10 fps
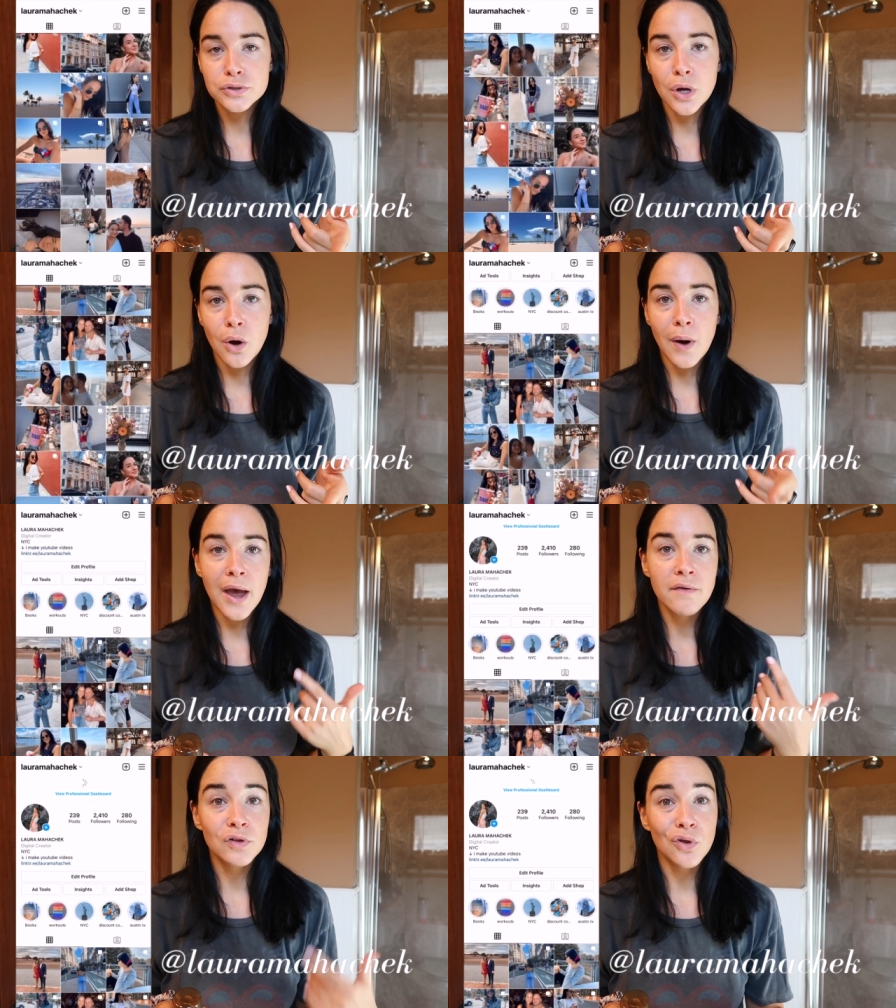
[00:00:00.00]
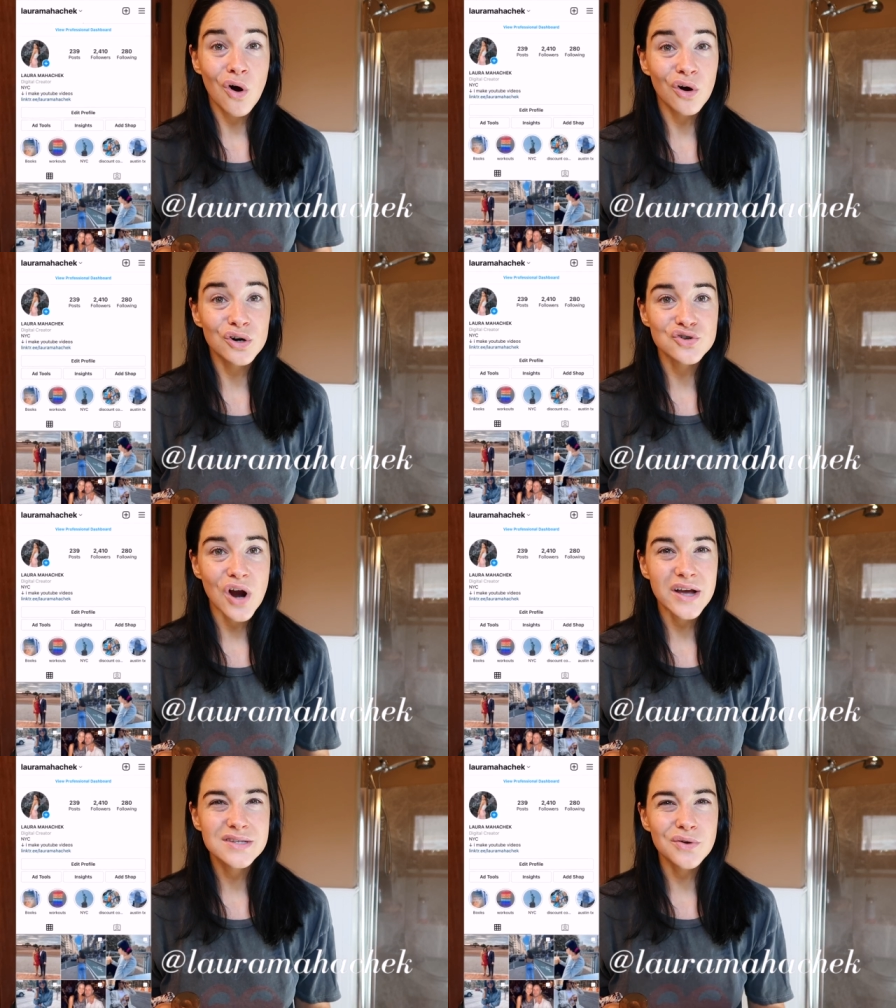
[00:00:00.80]
So I have a longer
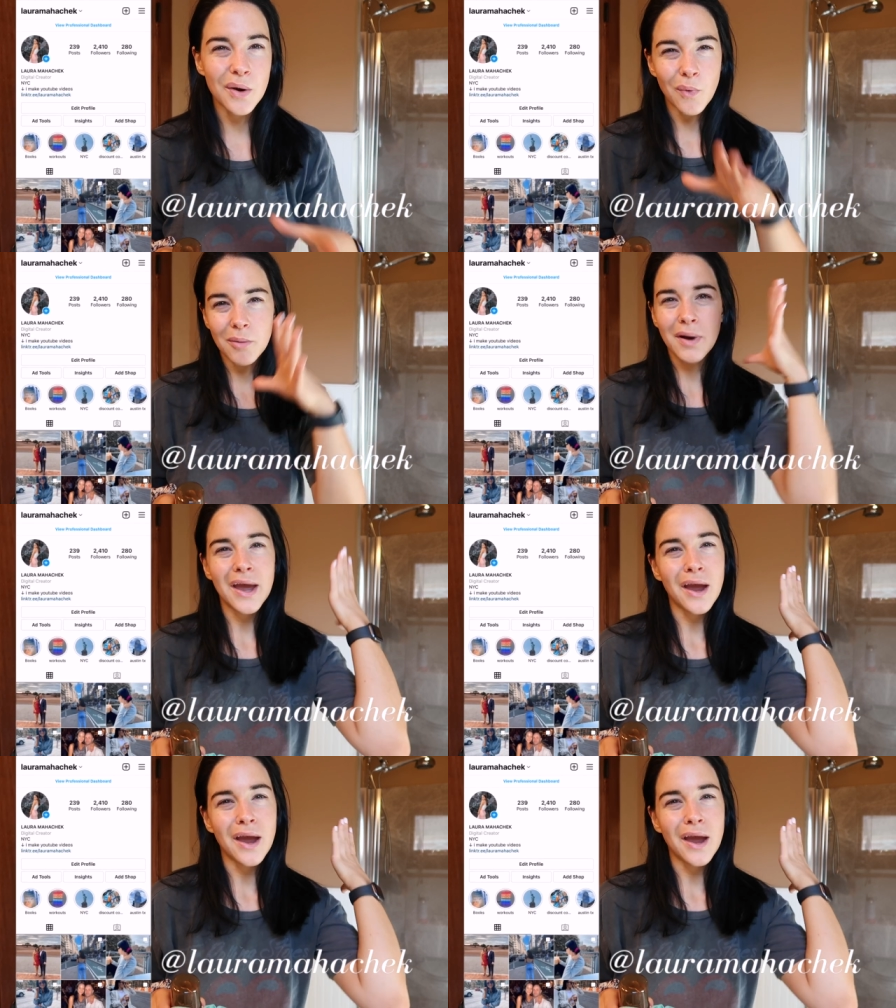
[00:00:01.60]
dress. So I want my